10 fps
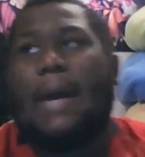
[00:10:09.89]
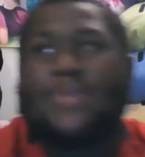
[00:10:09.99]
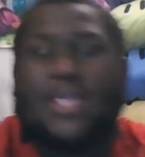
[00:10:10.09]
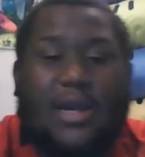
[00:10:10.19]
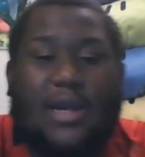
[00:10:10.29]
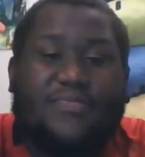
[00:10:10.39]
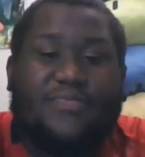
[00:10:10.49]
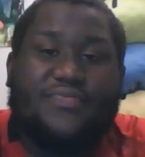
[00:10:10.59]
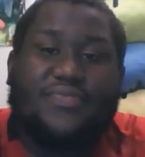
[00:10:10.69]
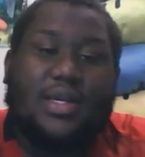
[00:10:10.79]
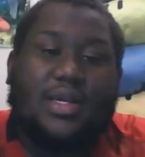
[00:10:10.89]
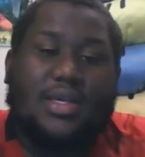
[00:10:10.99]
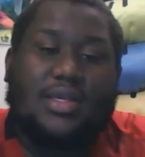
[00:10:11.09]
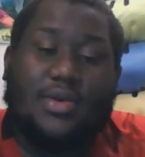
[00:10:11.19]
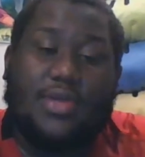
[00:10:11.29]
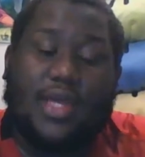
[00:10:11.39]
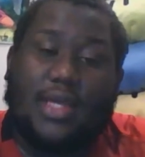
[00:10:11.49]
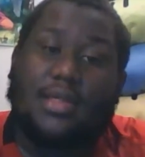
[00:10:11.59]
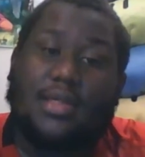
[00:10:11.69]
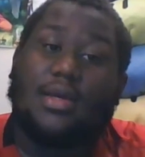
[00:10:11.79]
So let's do
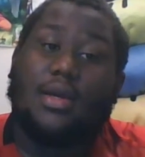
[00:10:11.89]
this.